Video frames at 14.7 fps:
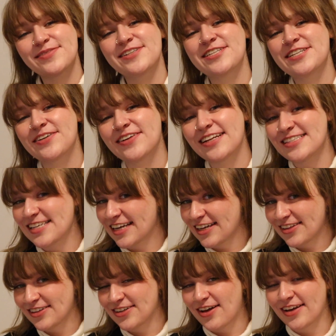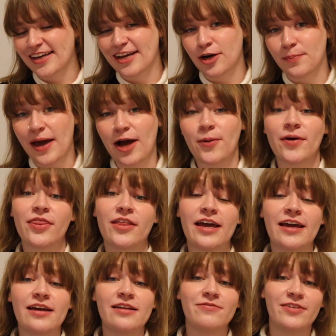what you doing? It's TheKillerDoll here, back with
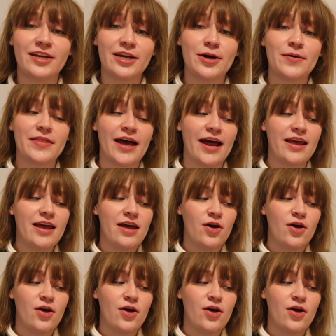a video that